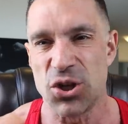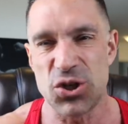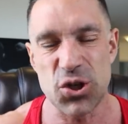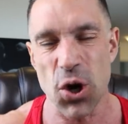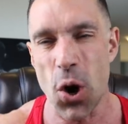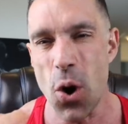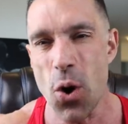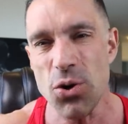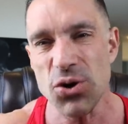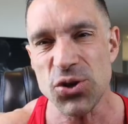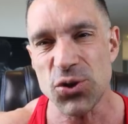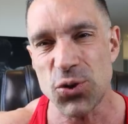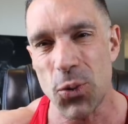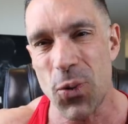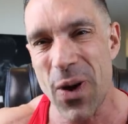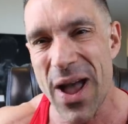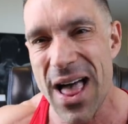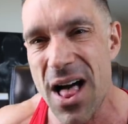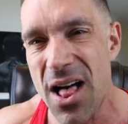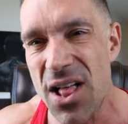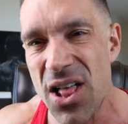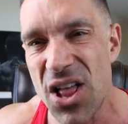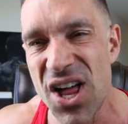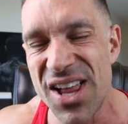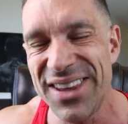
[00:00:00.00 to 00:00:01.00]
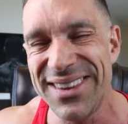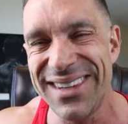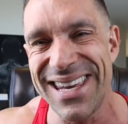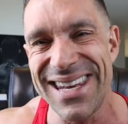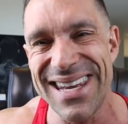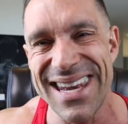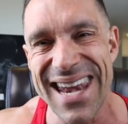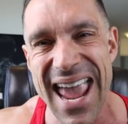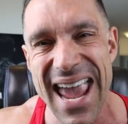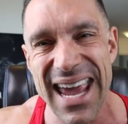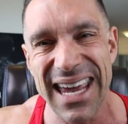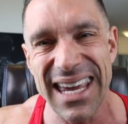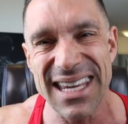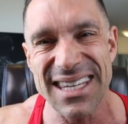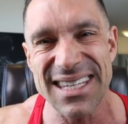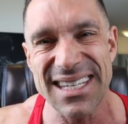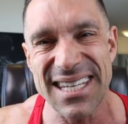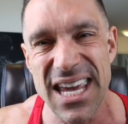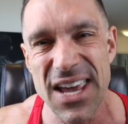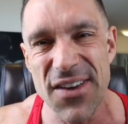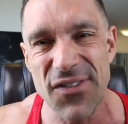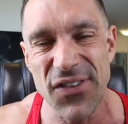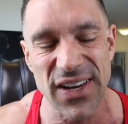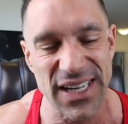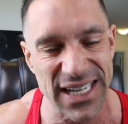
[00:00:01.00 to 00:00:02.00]
Don't dwell on the
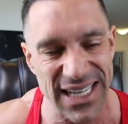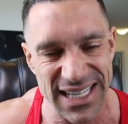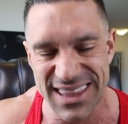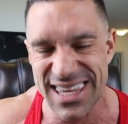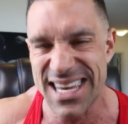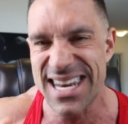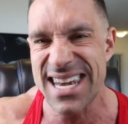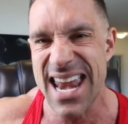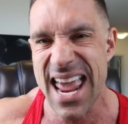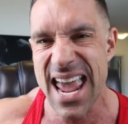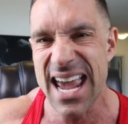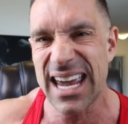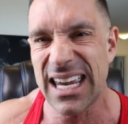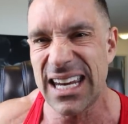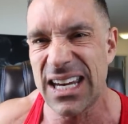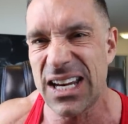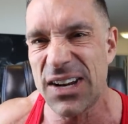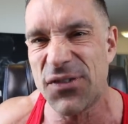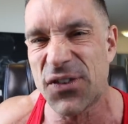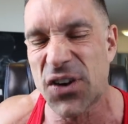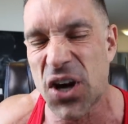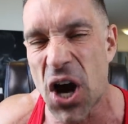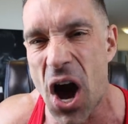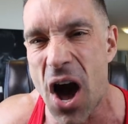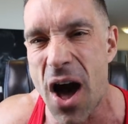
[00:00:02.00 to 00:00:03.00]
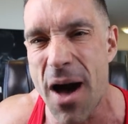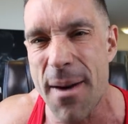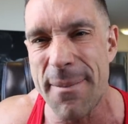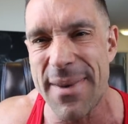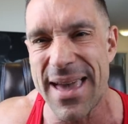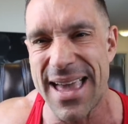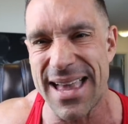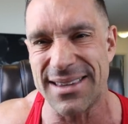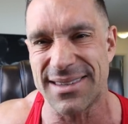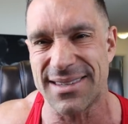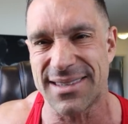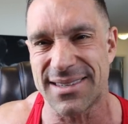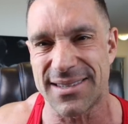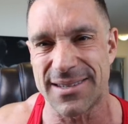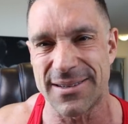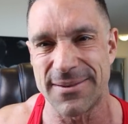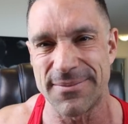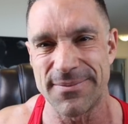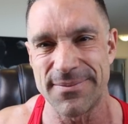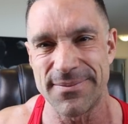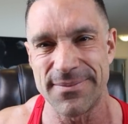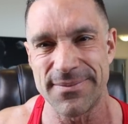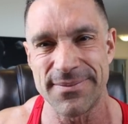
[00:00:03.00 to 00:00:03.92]
negativity, the negative comments.